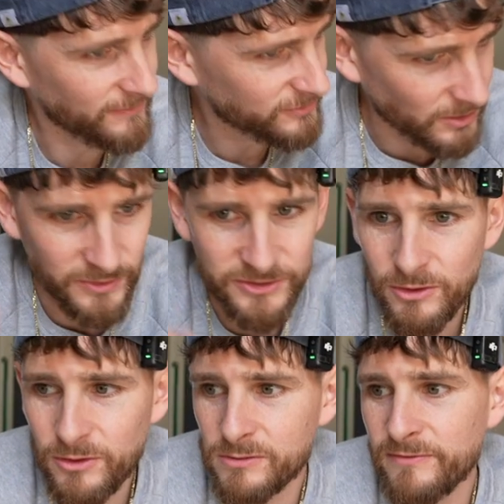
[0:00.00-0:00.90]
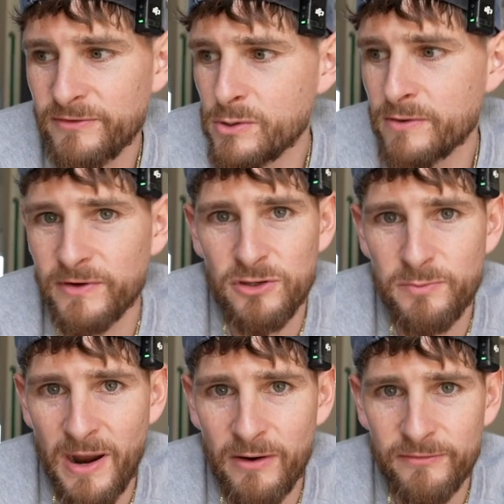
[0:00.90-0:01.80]
If someone's doing a review of a new
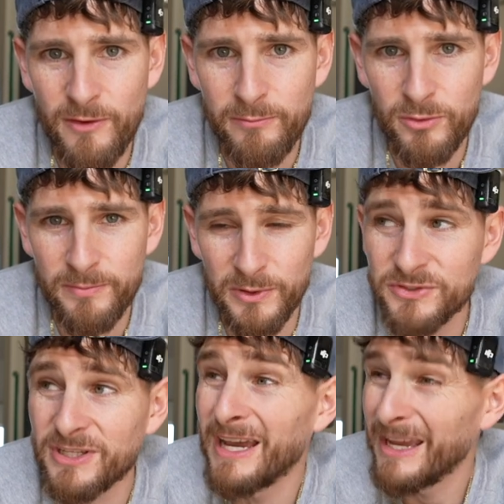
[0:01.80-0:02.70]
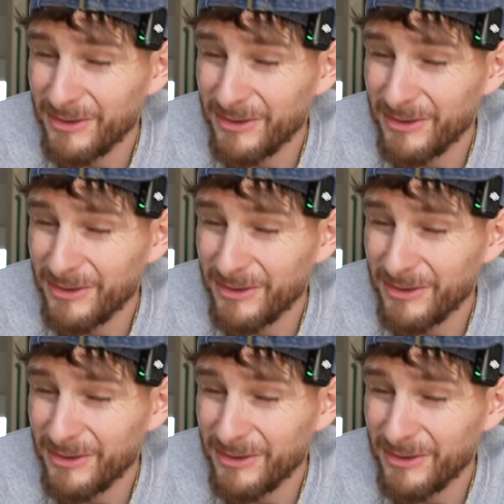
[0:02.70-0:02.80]
pair of football boots,